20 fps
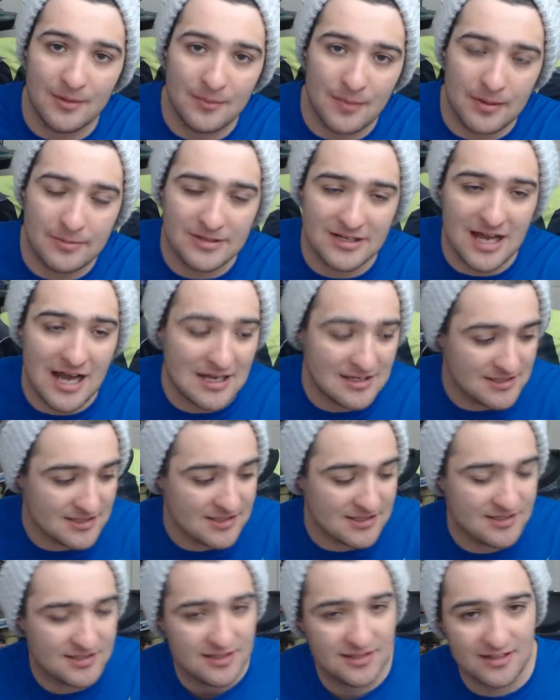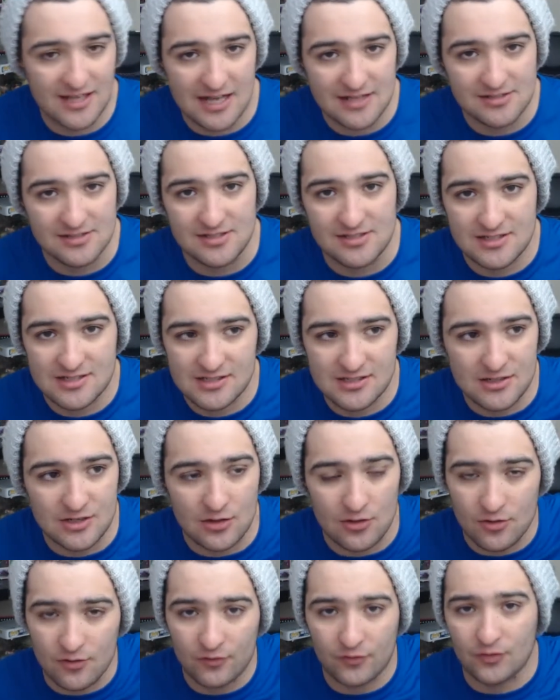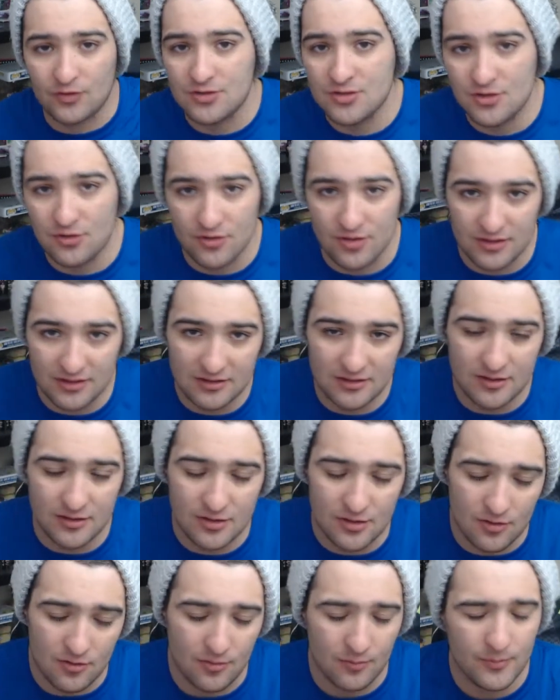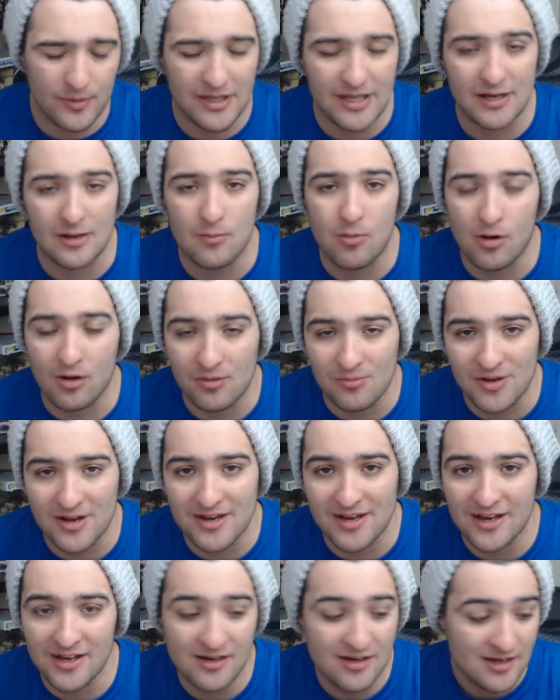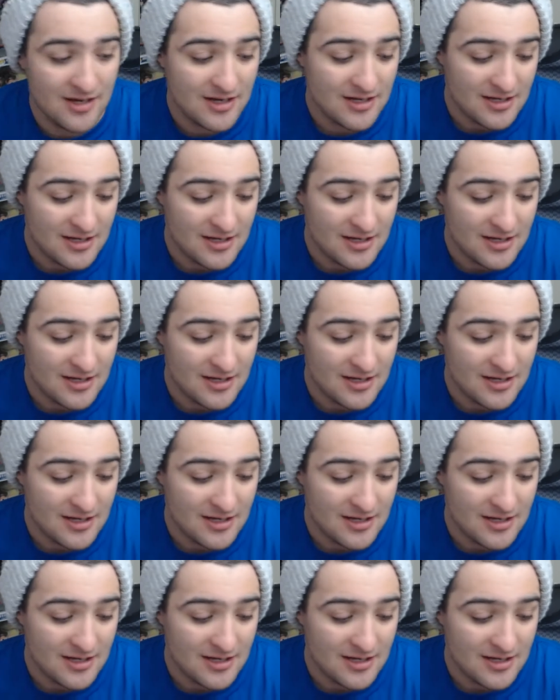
and maybe not just the first the beginning part of my day.